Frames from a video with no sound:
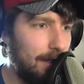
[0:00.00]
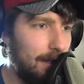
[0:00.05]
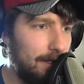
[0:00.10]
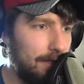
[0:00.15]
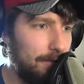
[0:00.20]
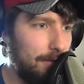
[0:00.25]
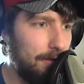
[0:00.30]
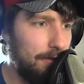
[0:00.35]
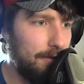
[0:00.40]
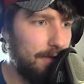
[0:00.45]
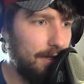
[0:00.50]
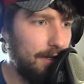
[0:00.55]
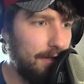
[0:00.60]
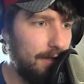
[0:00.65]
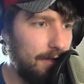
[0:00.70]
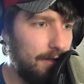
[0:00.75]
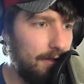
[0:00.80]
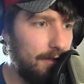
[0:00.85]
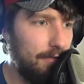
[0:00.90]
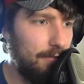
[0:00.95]
lost most of
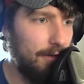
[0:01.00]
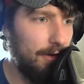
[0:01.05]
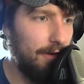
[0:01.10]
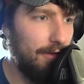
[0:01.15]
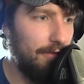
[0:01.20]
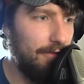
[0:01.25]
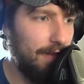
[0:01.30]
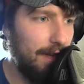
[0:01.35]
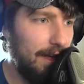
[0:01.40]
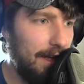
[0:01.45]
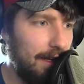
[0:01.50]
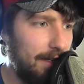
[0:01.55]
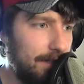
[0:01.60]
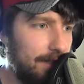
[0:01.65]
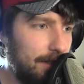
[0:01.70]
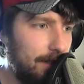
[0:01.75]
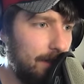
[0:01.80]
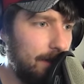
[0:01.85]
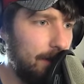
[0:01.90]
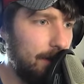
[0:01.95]
their dudes real
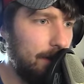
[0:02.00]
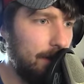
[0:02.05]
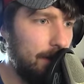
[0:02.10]
fast.